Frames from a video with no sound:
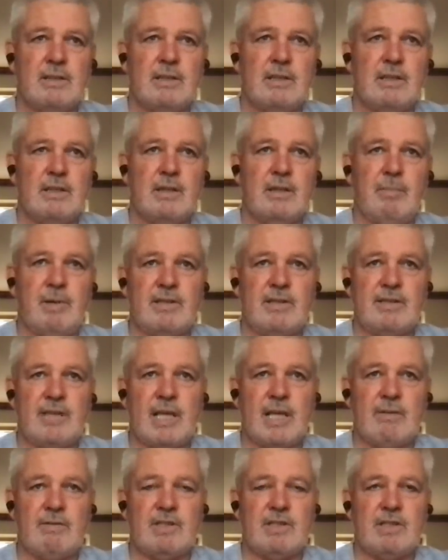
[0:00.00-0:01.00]
the best
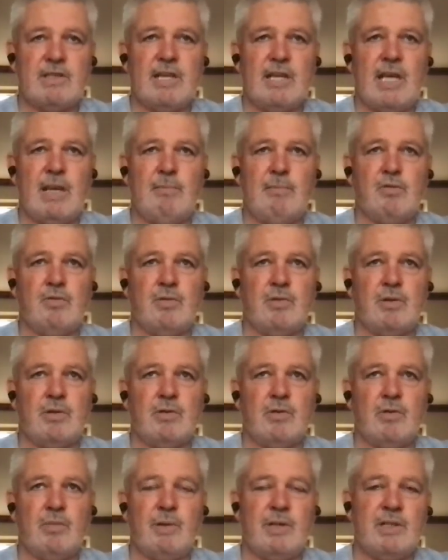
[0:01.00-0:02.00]
out of a team, or,
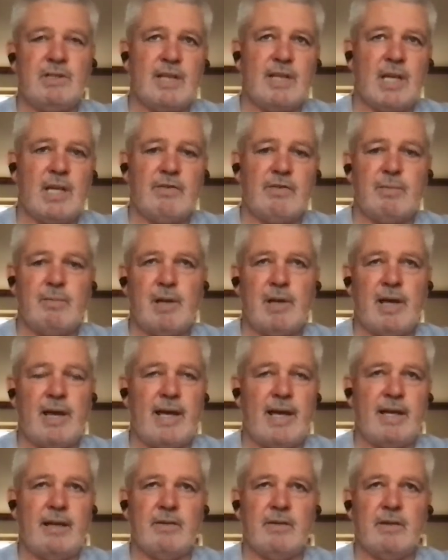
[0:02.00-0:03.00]
or best out of a
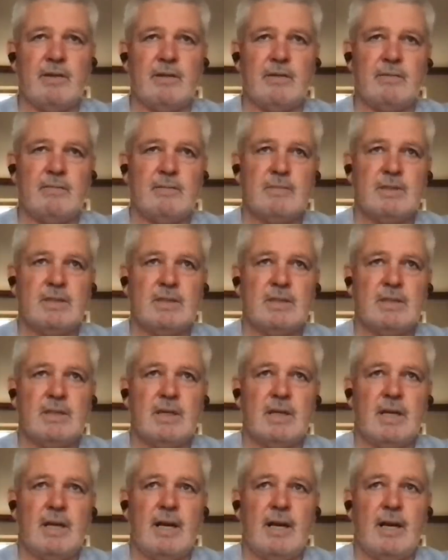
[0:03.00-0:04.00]
player, and
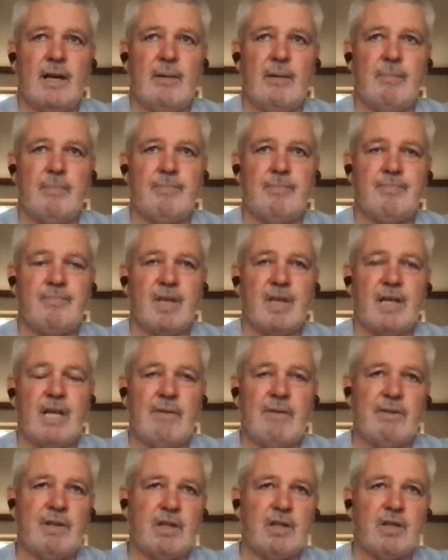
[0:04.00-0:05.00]
um, and
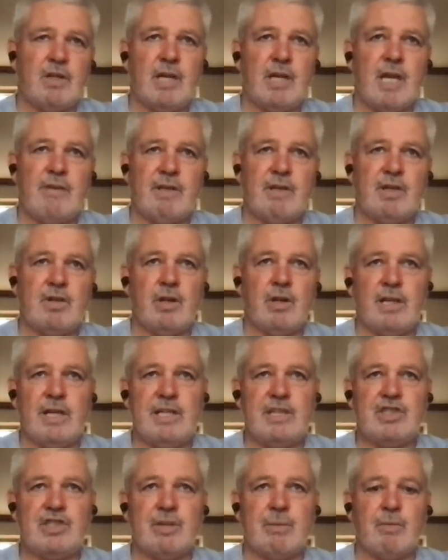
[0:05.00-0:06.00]
having having good
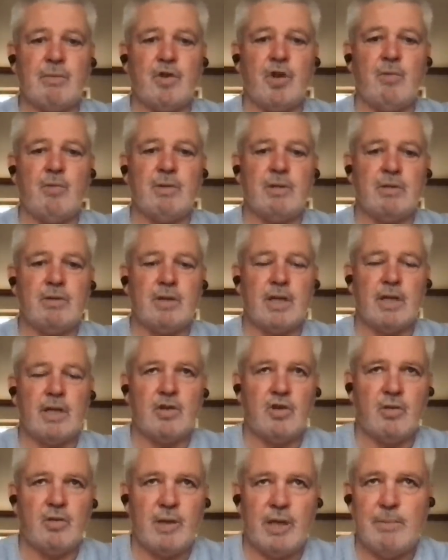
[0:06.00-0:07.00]
leadership group and, and
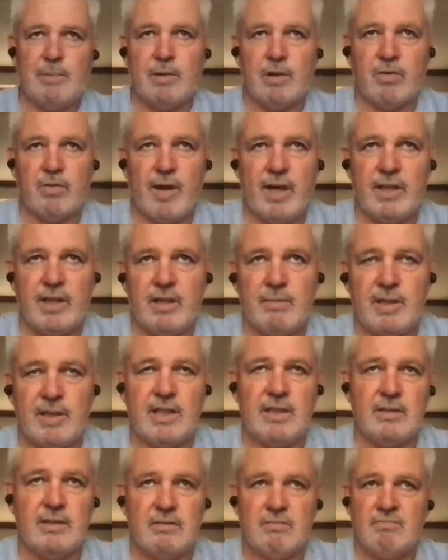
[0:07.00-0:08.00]
good people around you. I
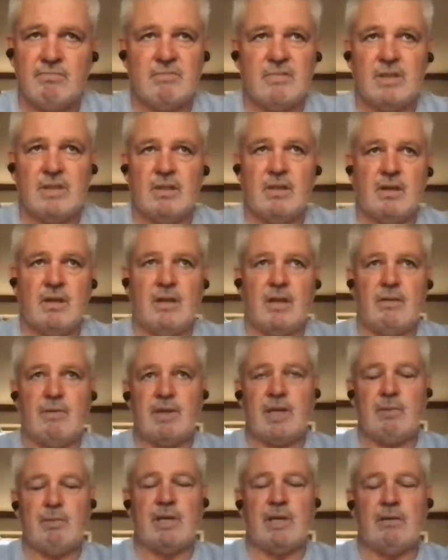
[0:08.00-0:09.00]
mean,
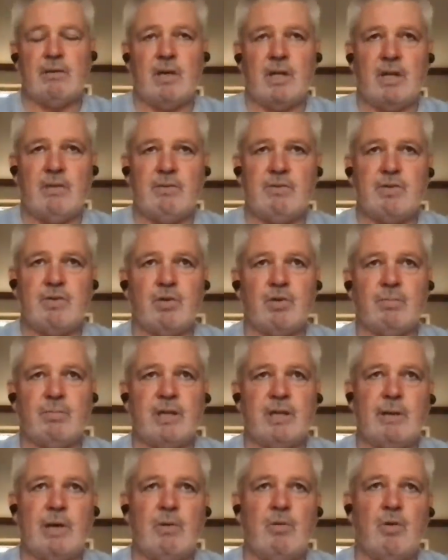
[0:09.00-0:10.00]
I know we've talked
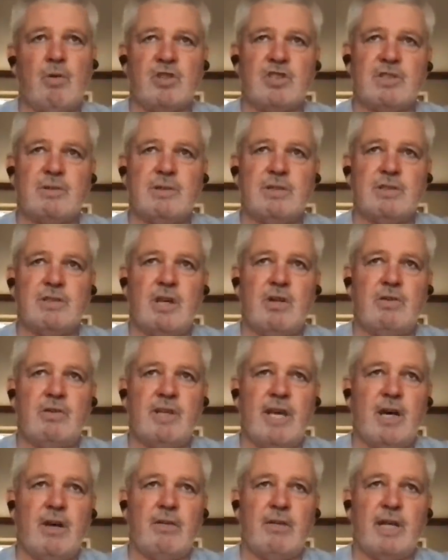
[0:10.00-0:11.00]
about it at Wasp, there's no
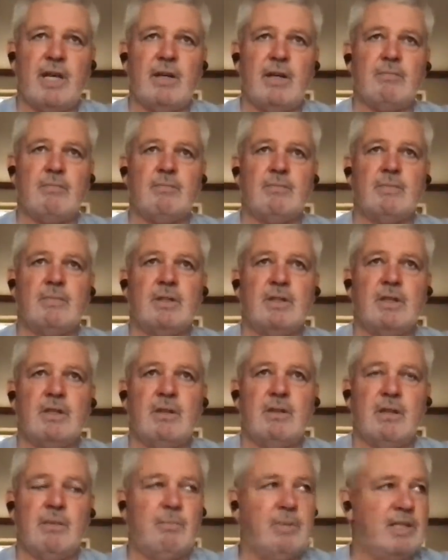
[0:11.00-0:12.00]
doubt that
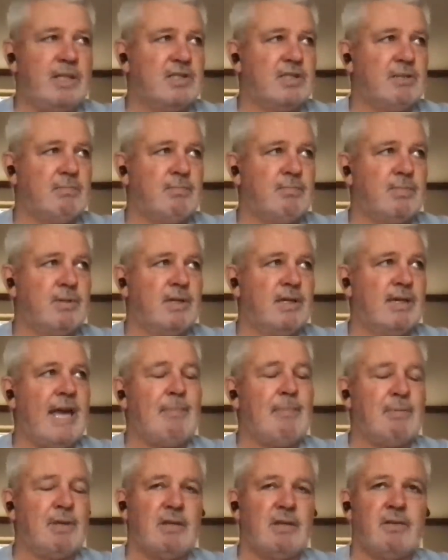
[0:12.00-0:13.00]
the, the best
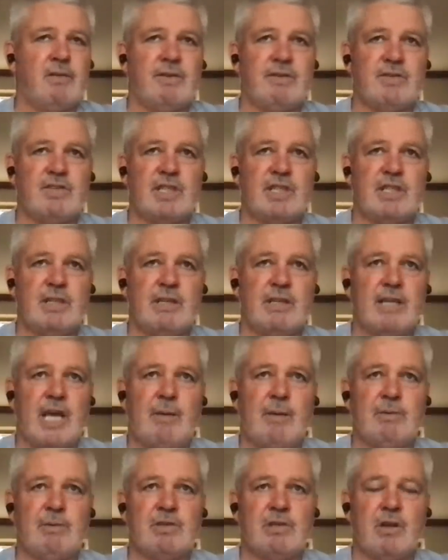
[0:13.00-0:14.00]
captain I've ever seen in the
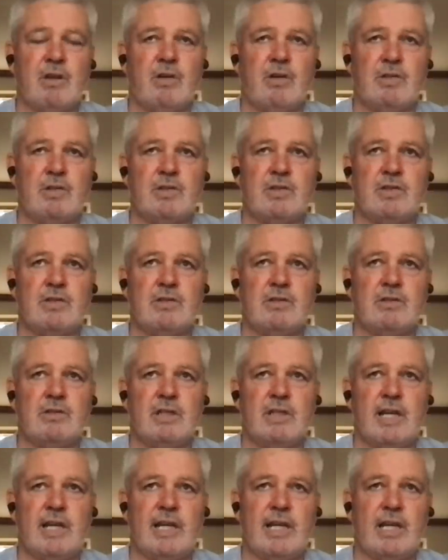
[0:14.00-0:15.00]
game is Lawrence
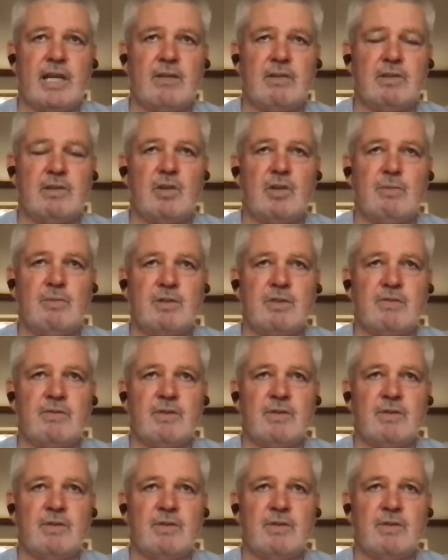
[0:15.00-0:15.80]
Dallaglio, in terms of,